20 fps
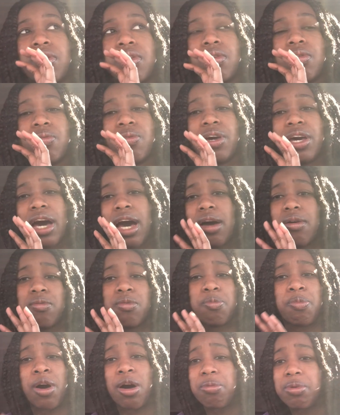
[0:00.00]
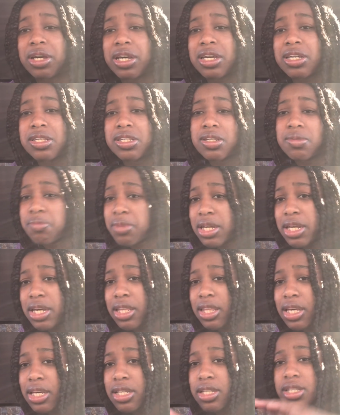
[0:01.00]
we got Republicans admitting
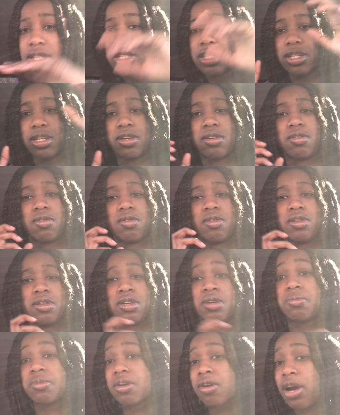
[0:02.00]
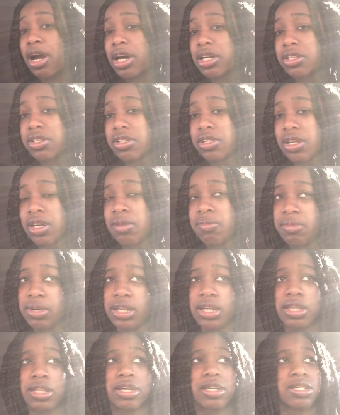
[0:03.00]
this, Democrats
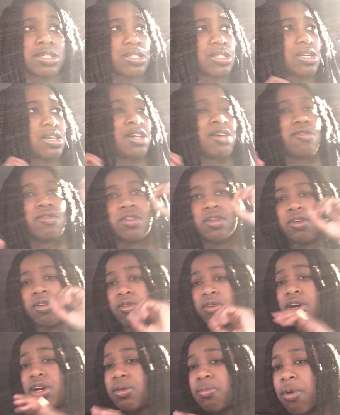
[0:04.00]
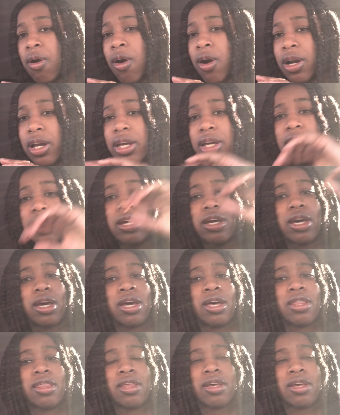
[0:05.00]
admitting this, even the Green Party and